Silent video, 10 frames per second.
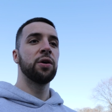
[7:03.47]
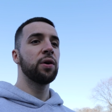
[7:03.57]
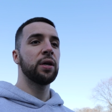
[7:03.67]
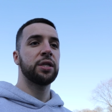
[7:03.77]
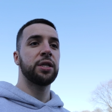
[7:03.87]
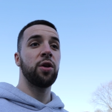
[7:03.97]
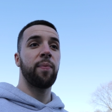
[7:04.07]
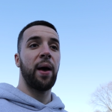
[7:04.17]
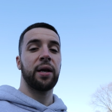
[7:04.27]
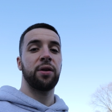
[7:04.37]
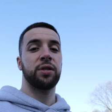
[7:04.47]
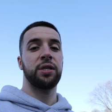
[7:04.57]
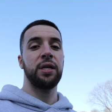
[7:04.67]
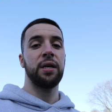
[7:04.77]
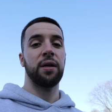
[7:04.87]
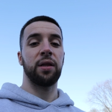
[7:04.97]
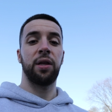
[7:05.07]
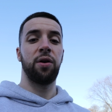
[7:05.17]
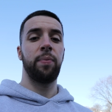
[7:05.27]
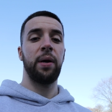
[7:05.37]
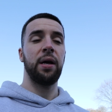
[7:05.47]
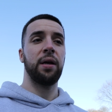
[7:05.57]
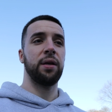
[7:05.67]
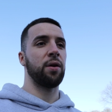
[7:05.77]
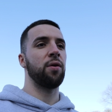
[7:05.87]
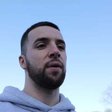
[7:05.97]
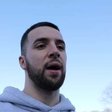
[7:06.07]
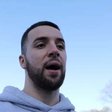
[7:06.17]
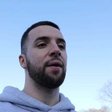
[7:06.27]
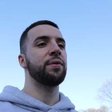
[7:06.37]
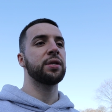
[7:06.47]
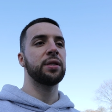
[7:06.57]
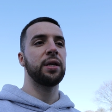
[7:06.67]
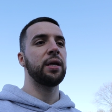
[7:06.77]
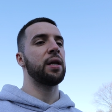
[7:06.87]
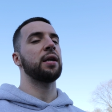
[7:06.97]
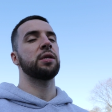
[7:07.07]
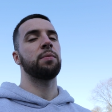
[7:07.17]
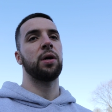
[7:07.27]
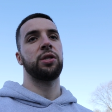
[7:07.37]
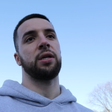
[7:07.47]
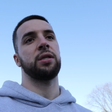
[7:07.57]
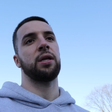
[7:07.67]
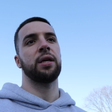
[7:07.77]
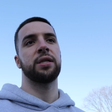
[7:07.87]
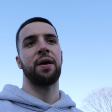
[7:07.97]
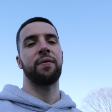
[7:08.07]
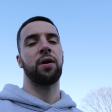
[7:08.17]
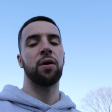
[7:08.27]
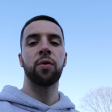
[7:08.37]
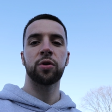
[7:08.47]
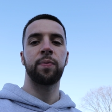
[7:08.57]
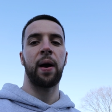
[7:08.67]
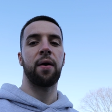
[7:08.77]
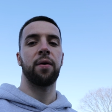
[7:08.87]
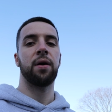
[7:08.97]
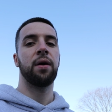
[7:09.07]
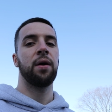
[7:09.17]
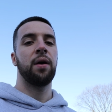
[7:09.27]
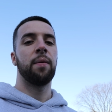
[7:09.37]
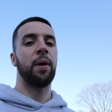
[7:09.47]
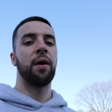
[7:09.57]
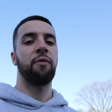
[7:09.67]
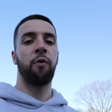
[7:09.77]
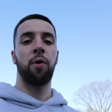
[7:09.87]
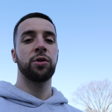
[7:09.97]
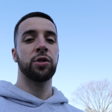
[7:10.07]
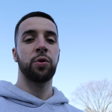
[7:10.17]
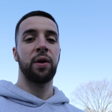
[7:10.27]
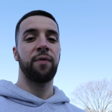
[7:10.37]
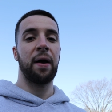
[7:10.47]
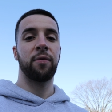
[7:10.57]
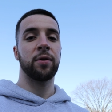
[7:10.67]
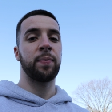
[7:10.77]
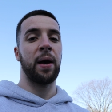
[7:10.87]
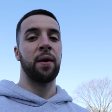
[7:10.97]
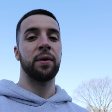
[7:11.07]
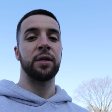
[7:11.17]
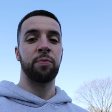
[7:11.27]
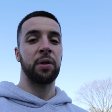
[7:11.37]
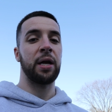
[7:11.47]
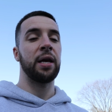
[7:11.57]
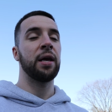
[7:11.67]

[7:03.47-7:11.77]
still gonna sit you back in your seat a little bit, you know, not obviously not as much as like 700 horsepower, but 425 horsepower is plenty.